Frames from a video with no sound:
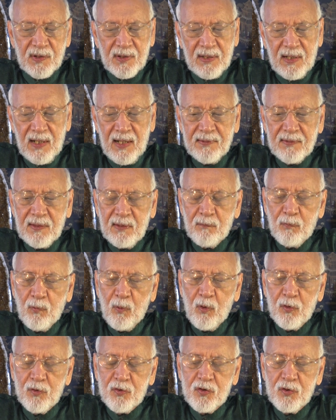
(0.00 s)
a card that
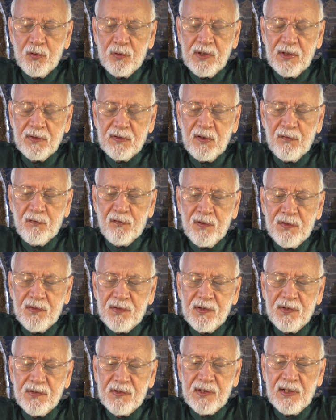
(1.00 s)
warns you that
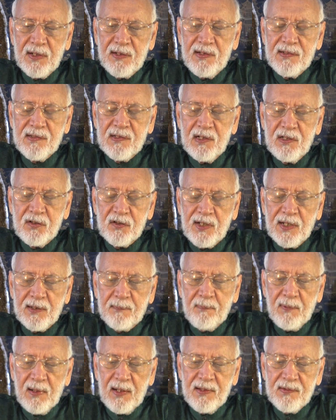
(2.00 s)
differences can easily
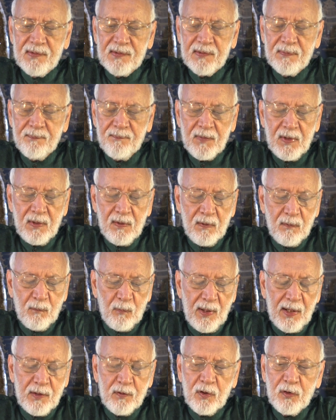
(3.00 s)
take place
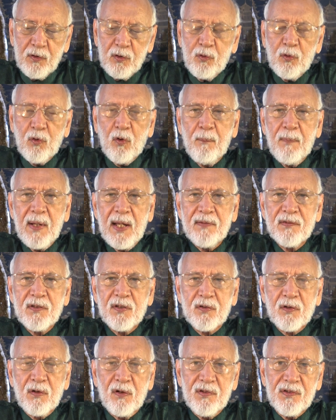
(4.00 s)
where your new romance
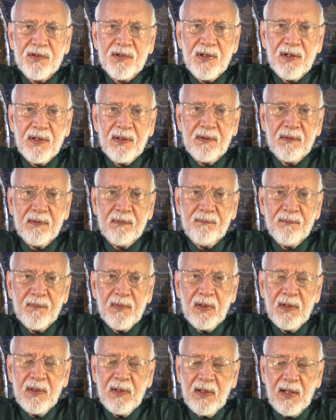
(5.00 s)
is concerned,
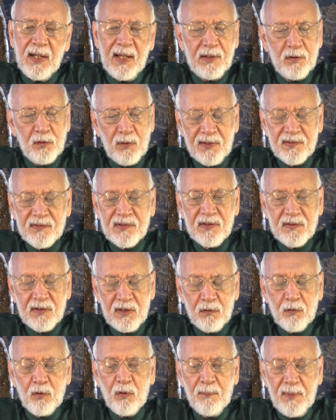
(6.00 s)
and your
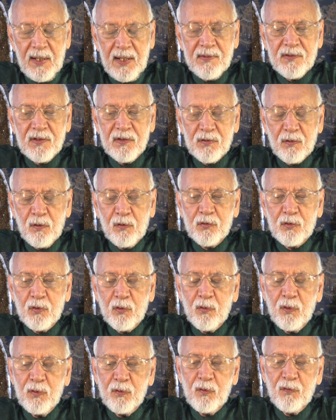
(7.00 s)
existing romance is also
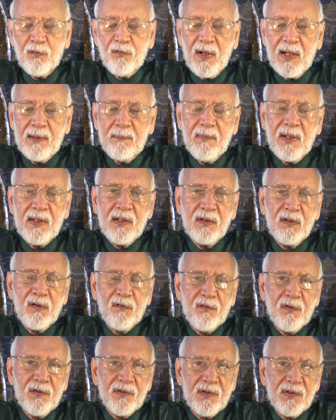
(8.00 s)
going to find many
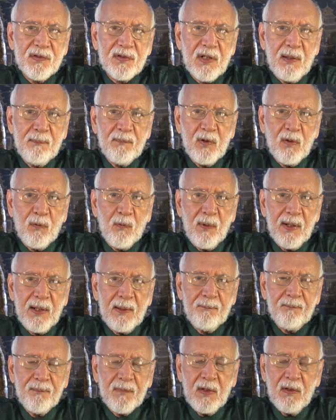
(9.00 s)
differences come your
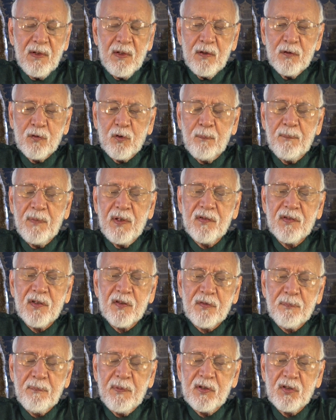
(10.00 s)
way. So be
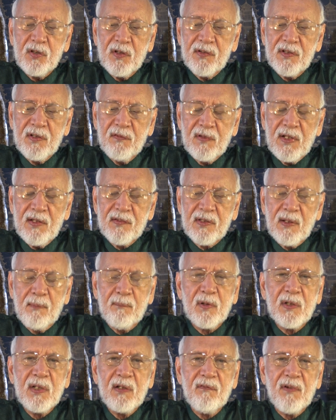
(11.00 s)
suspicious if there's
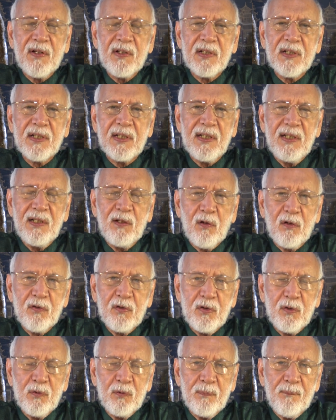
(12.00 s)
somebody very keen on
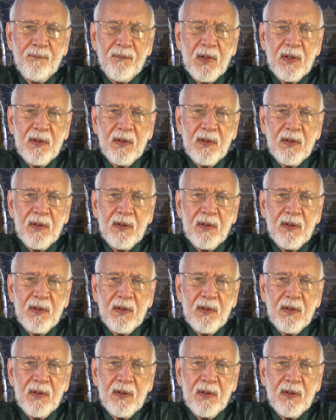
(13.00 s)
you